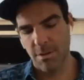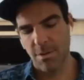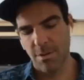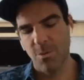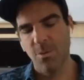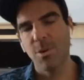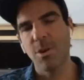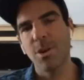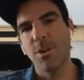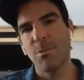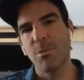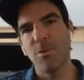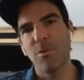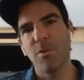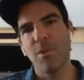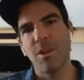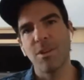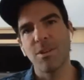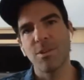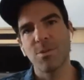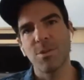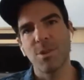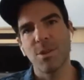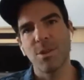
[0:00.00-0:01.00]
We're gonna move on to
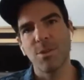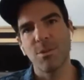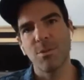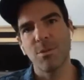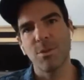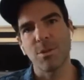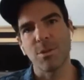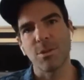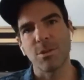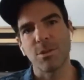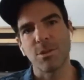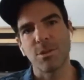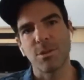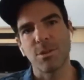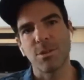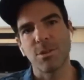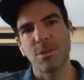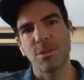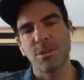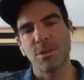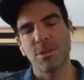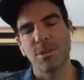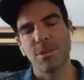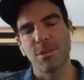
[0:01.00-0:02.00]
another orange.
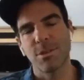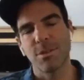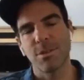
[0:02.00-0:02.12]
Yeah.